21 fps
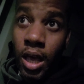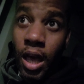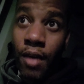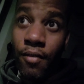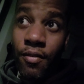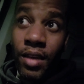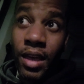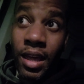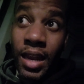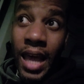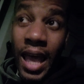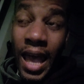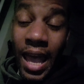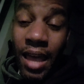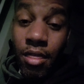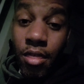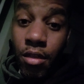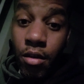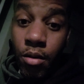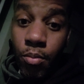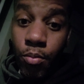and they have an
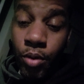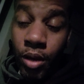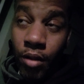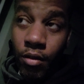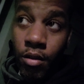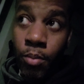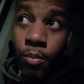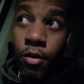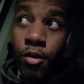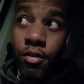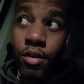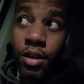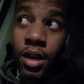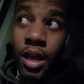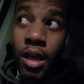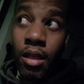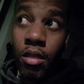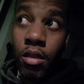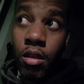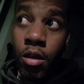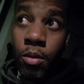anthem they have the american
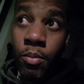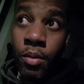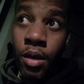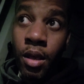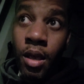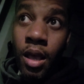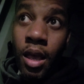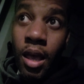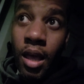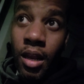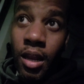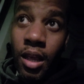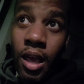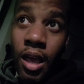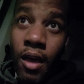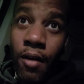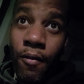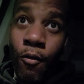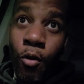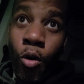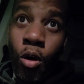anthem and they
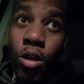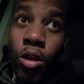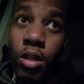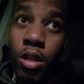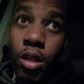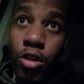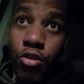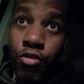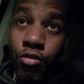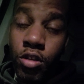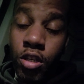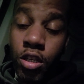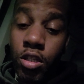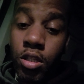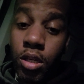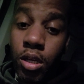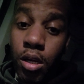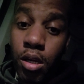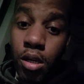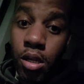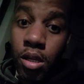have all these
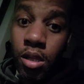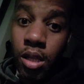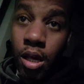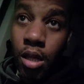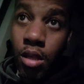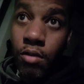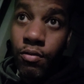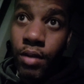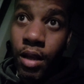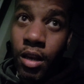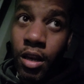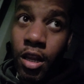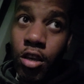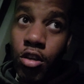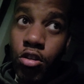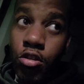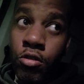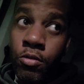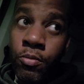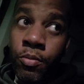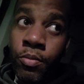traditions and things of that
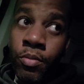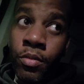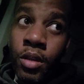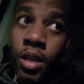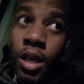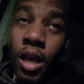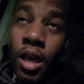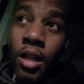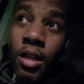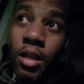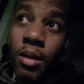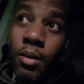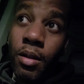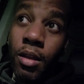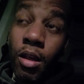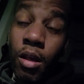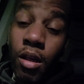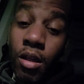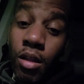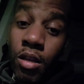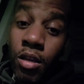nature and,
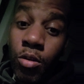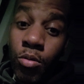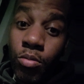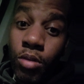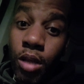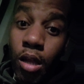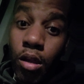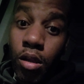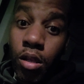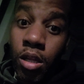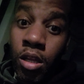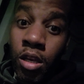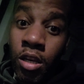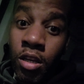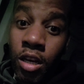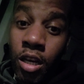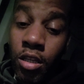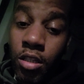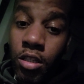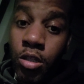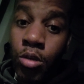you know that's in a
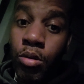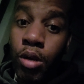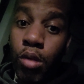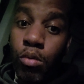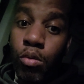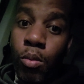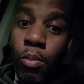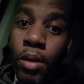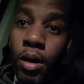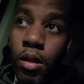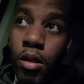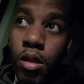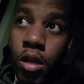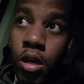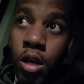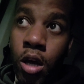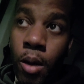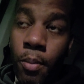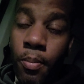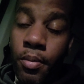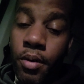nutshell that's what makes a
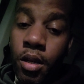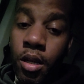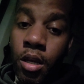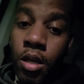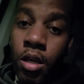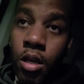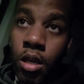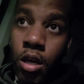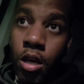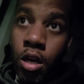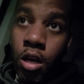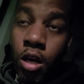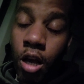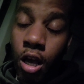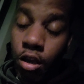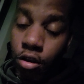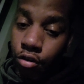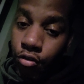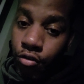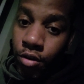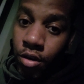company a
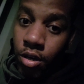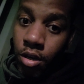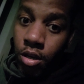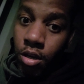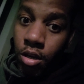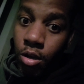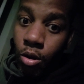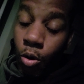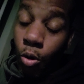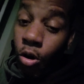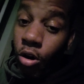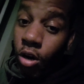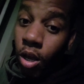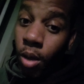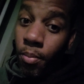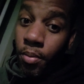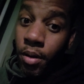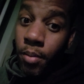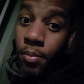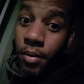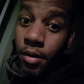country or a
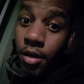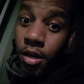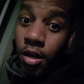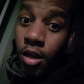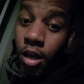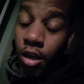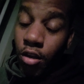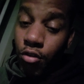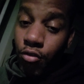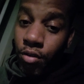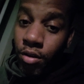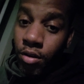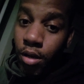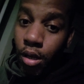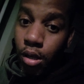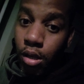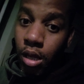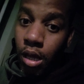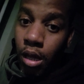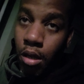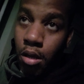company but a country in
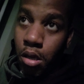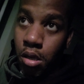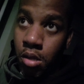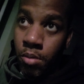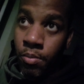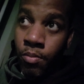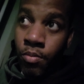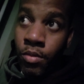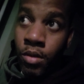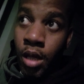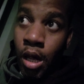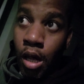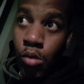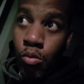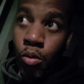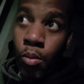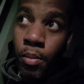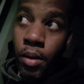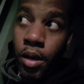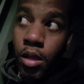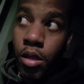this case
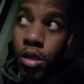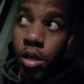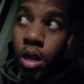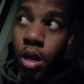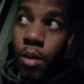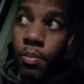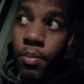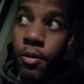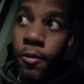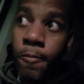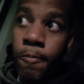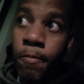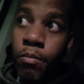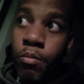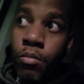that's what makes it up